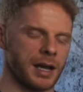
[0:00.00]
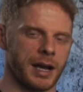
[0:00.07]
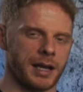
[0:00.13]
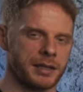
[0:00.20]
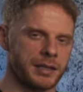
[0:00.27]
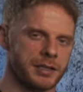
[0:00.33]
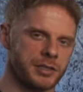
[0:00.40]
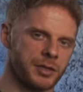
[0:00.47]
I
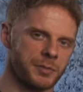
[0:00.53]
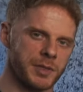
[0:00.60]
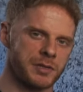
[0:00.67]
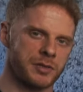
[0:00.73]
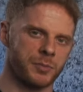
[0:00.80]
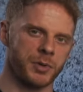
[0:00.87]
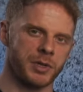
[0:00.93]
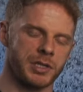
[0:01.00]
think it's going to be
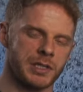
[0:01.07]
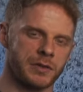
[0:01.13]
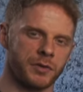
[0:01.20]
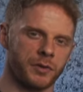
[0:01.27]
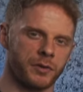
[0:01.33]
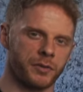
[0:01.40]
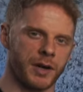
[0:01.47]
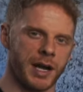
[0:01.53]
super
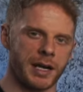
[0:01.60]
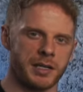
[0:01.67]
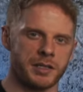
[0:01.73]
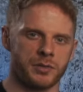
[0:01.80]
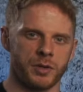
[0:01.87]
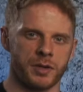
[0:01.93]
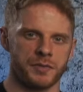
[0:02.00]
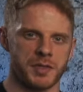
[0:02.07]
useful for any
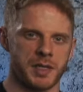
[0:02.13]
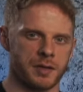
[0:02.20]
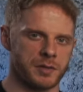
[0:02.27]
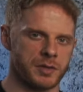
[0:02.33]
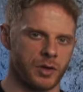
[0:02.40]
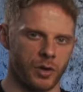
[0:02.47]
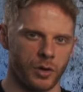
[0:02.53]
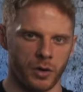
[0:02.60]
sort of
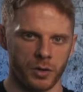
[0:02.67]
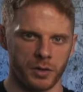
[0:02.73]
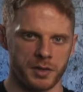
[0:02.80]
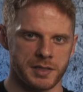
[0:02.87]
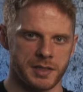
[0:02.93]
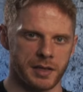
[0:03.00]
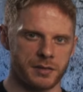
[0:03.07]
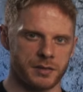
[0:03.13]
sales call or
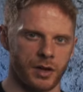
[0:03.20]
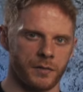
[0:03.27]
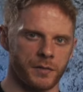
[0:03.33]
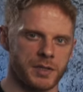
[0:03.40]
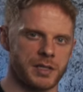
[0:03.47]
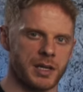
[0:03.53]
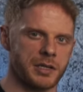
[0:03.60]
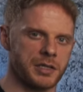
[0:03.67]
sales
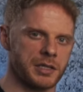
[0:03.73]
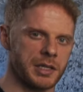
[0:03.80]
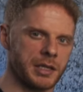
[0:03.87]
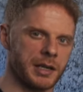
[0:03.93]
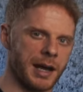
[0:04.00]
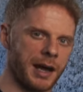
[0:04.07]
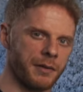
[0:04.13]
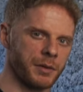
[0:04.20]
conversation that
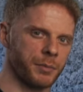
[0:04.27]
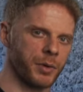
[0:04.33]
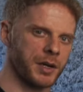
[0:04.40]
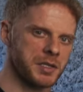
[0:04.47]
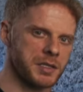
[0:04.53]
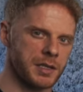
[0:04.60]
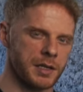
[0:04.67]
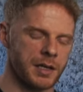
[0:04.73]
you have in
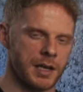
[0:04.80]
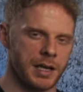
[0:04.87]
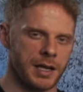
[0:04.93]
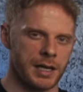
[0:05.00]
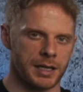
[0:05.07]
person.